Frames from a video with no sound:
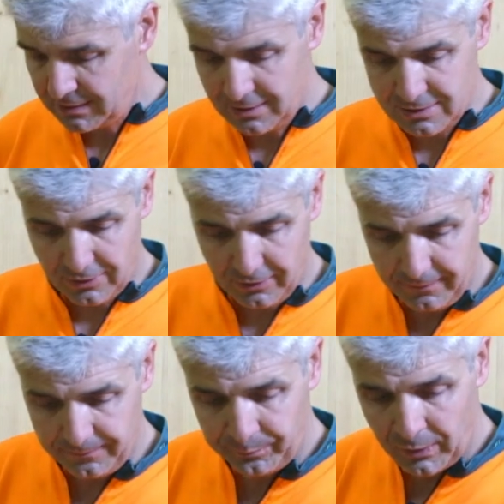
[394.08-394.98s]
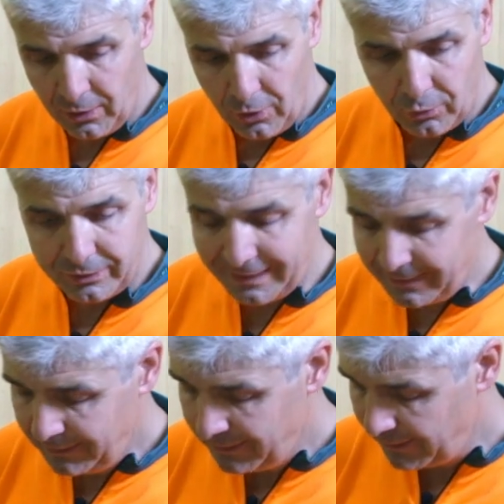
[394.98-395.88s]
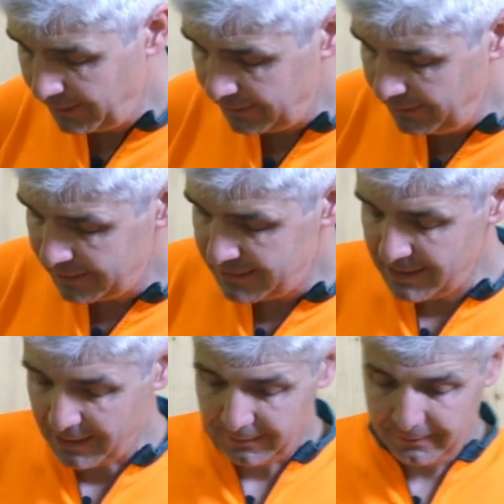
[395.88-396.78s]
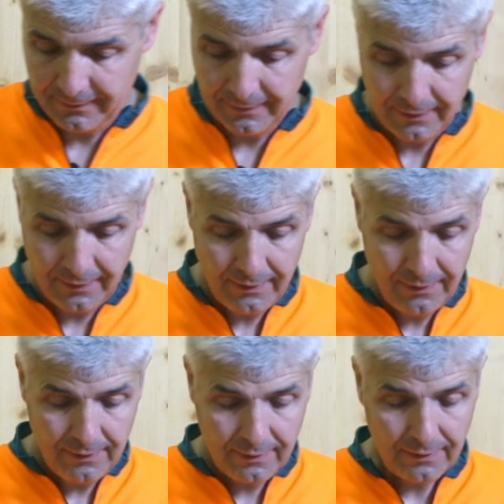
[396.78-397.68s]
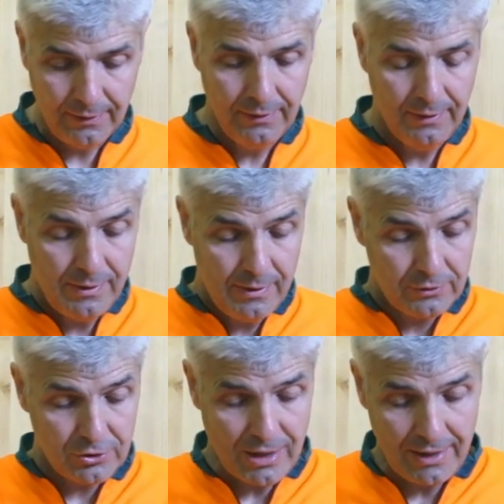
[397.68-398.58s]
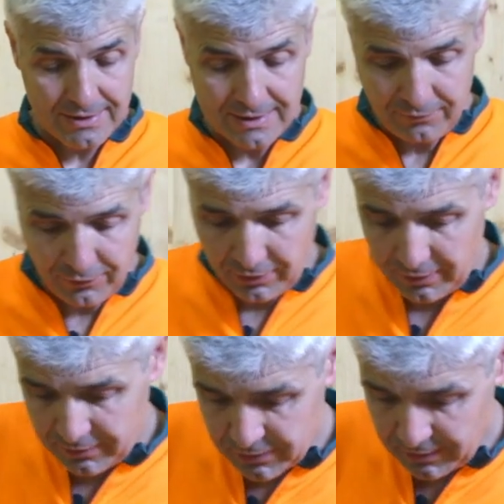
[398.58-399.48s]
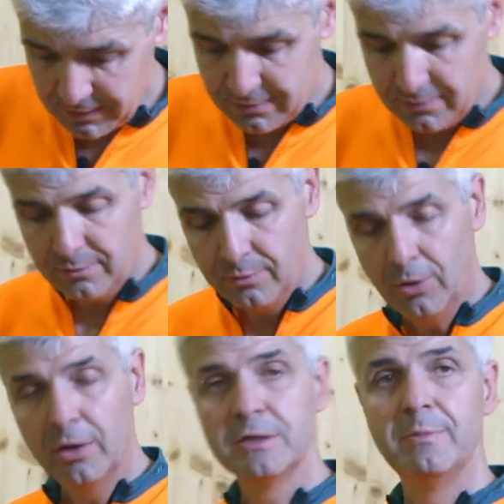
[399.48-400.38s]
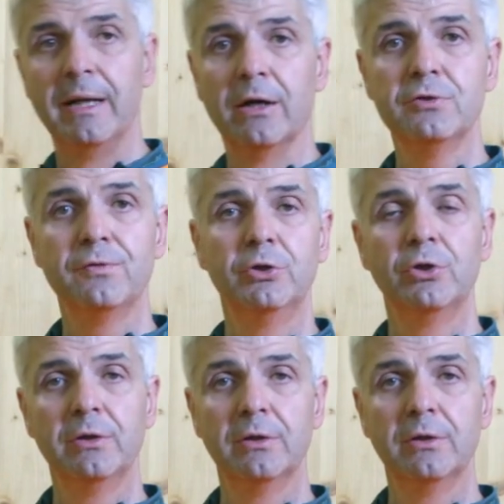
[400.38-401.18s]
and I will sharpen that one first. Okay. I'll do my lunge and stand up straight.